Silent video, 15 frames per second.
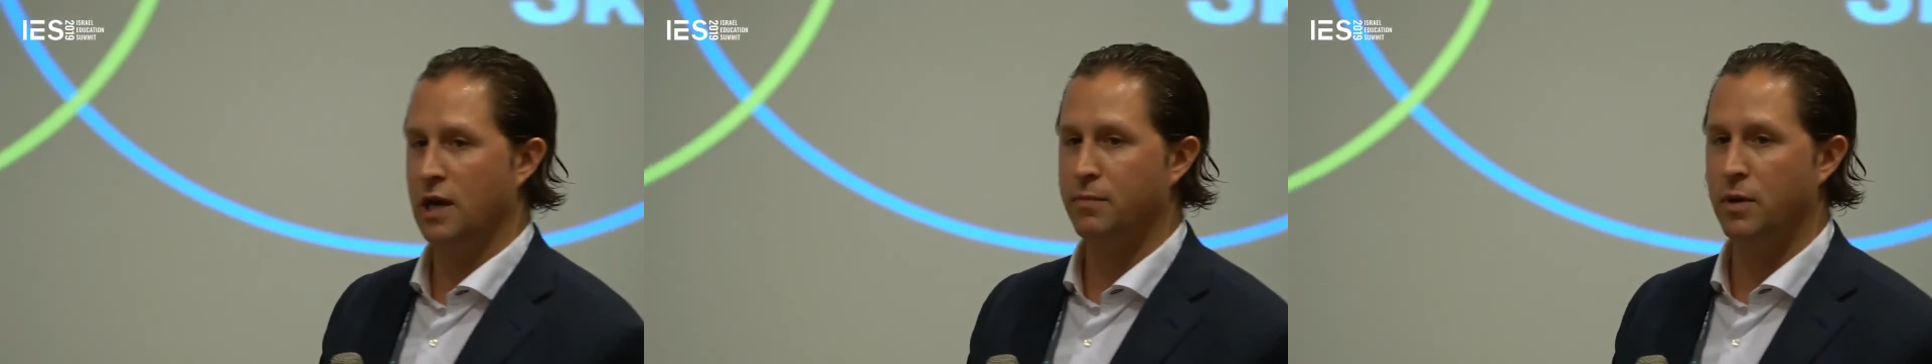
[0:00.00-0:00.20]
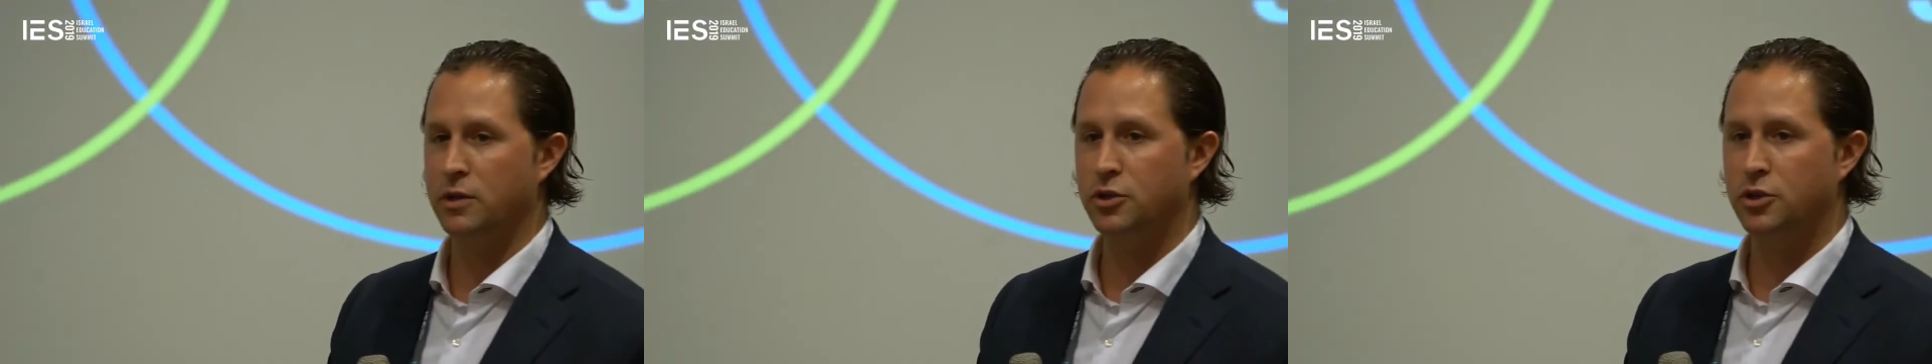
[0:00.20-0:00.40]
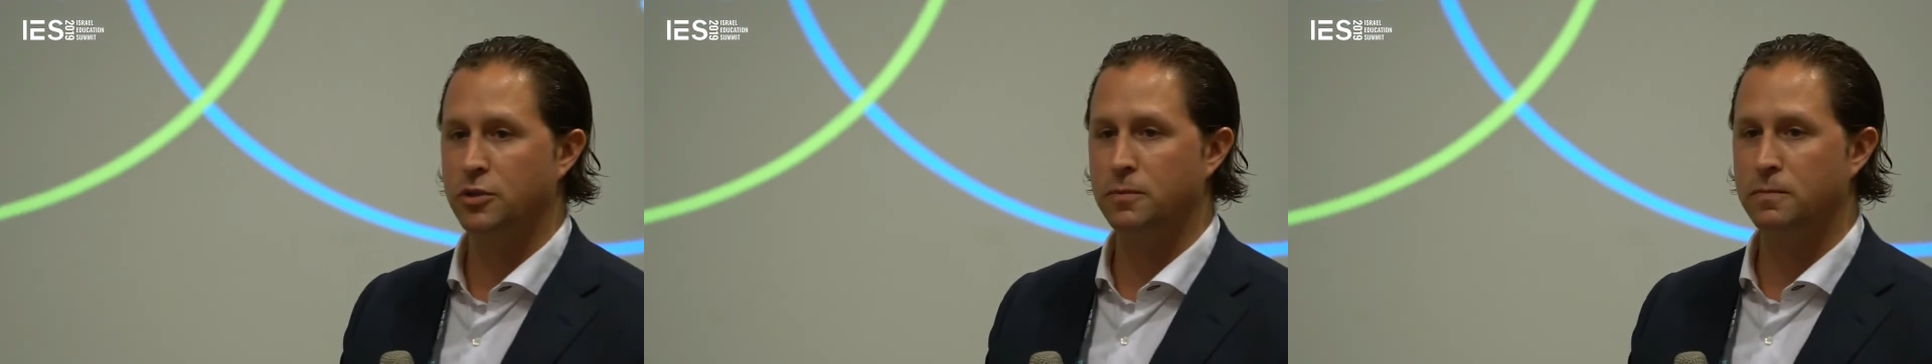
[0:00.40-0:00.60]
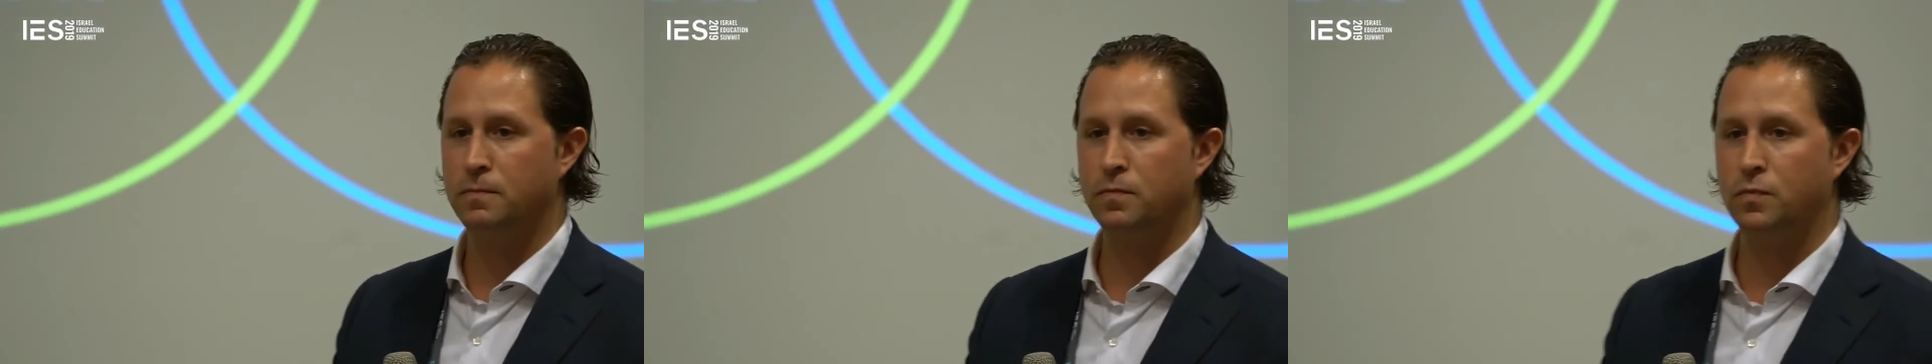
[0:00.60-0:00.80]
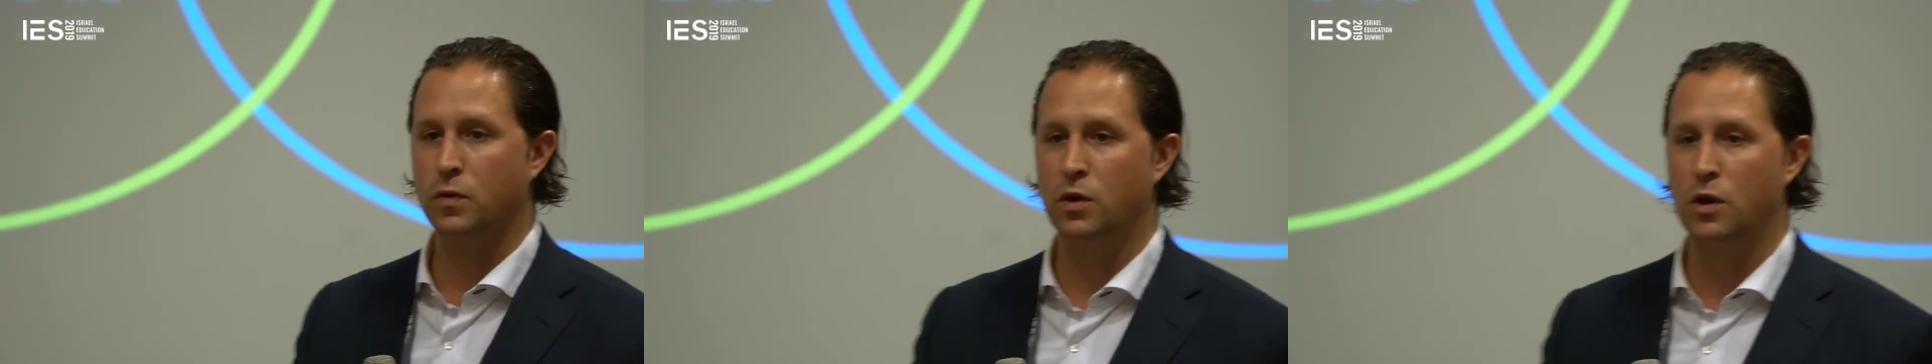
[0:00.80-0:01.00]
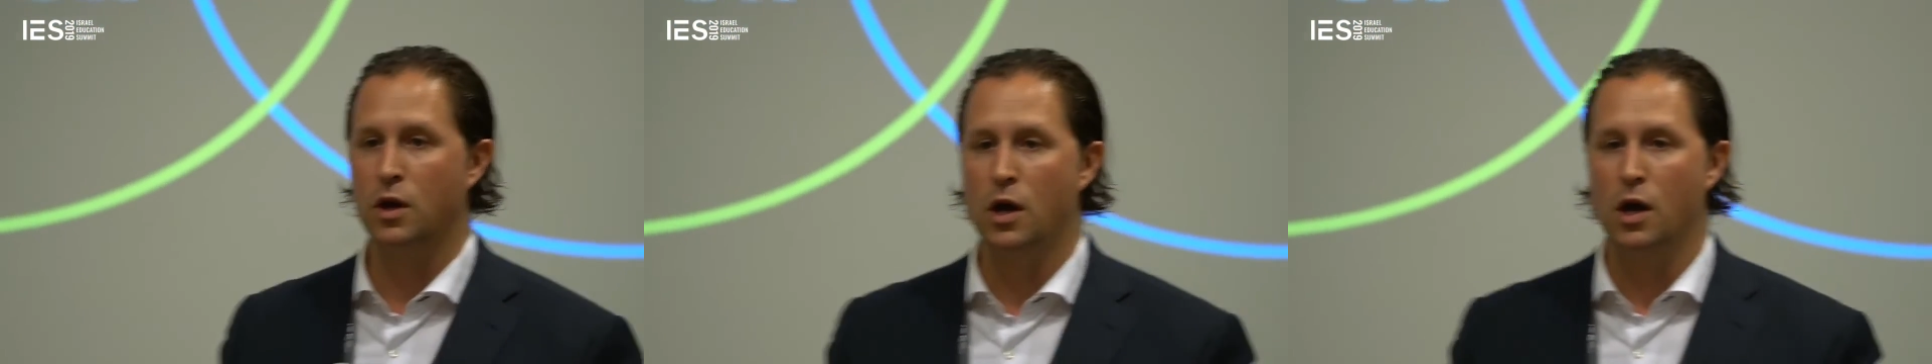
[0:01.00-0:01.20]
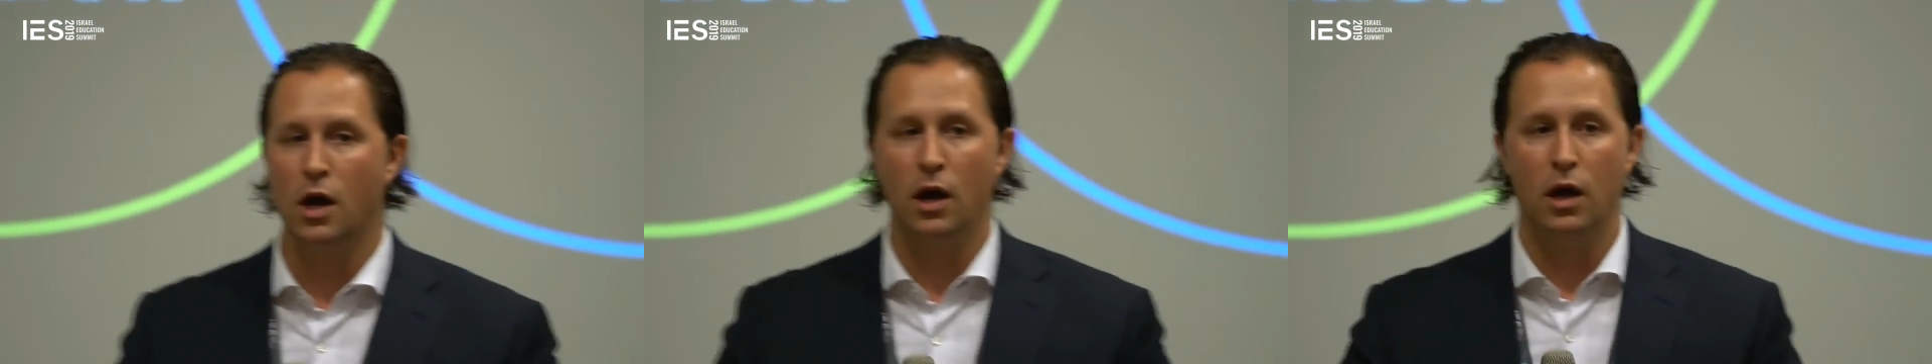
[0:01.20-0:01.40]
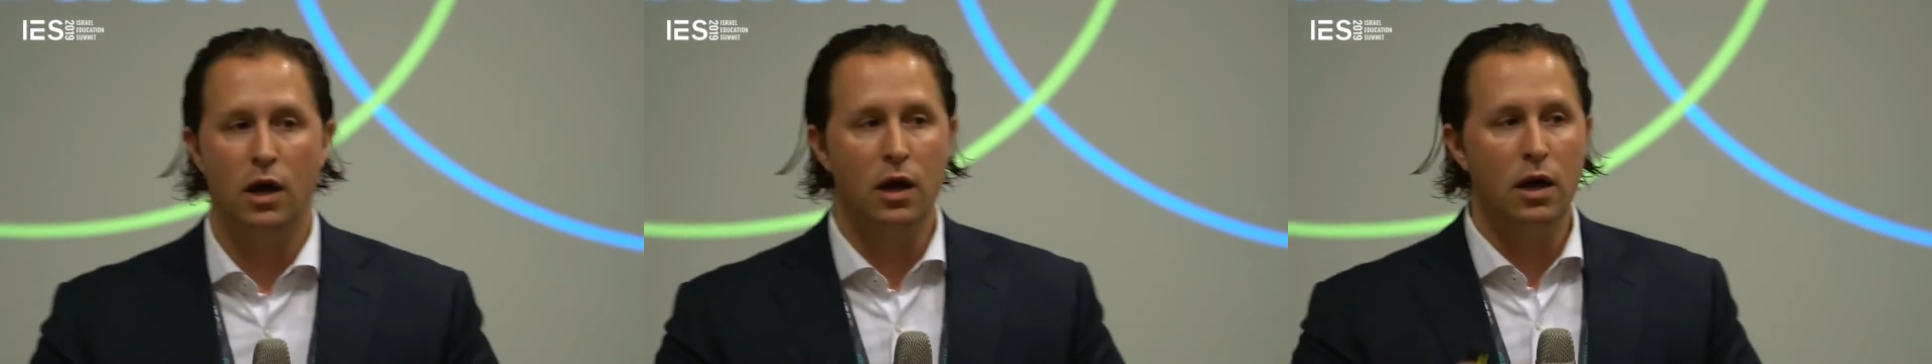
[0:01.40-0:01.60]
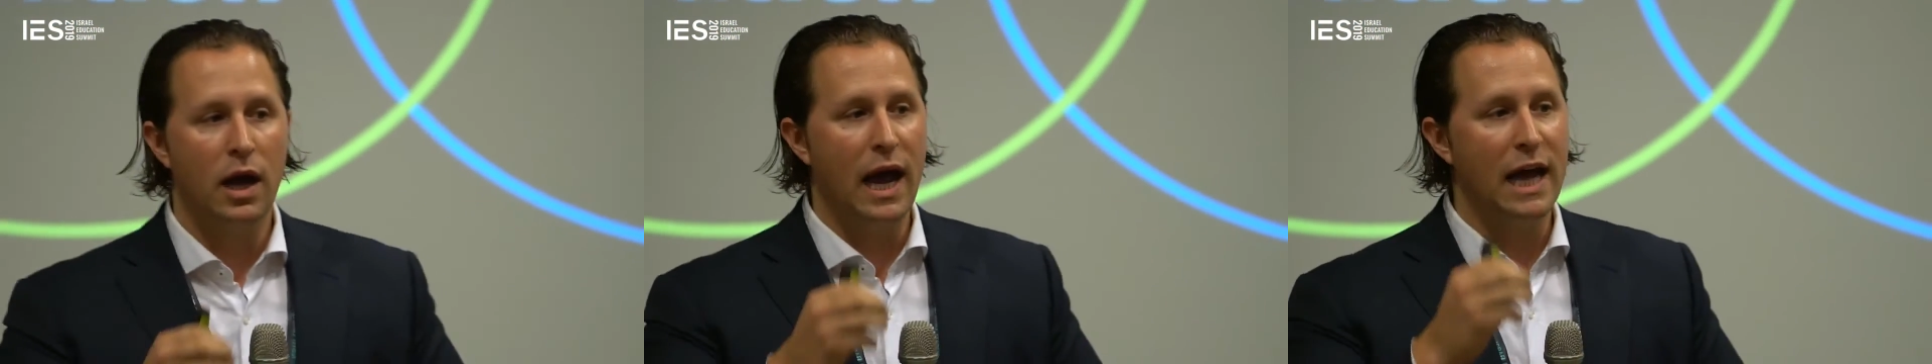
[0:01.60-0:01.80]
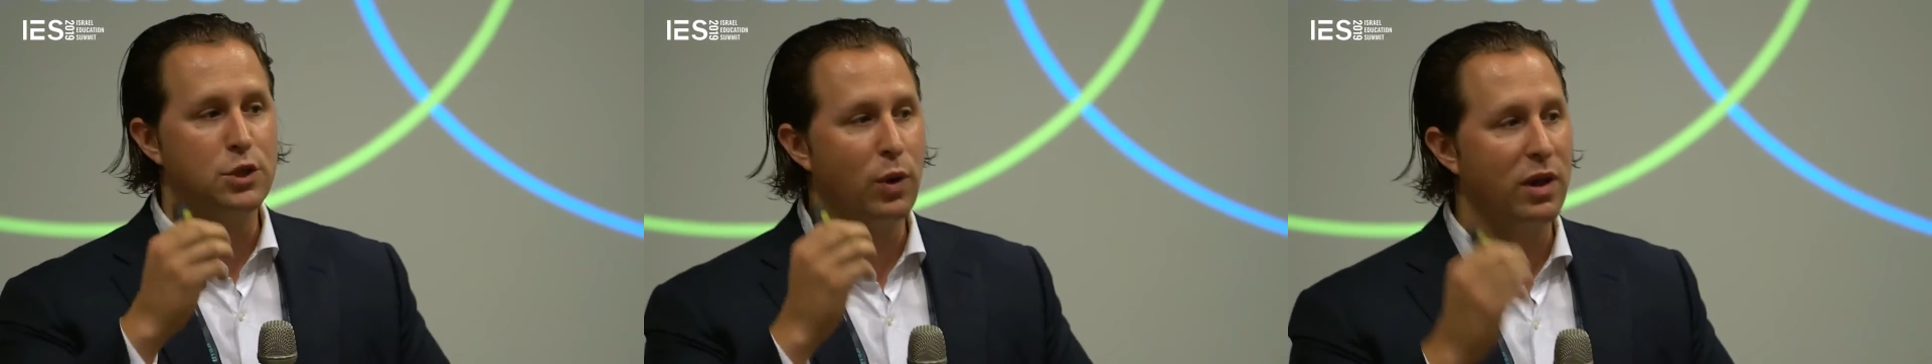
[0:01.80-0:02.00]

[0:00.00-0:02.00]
you that much. As